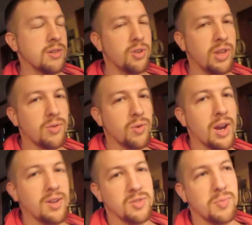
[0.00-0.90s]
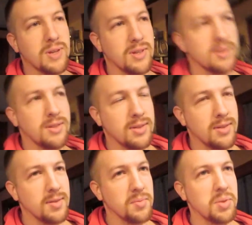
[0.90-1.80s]
all that right, just because
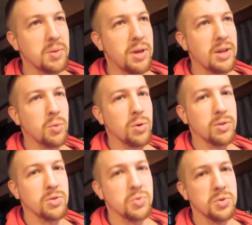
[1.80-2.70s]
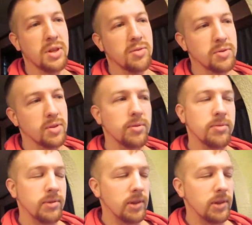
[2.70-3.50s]
I'm being paid to work on school stuff. So,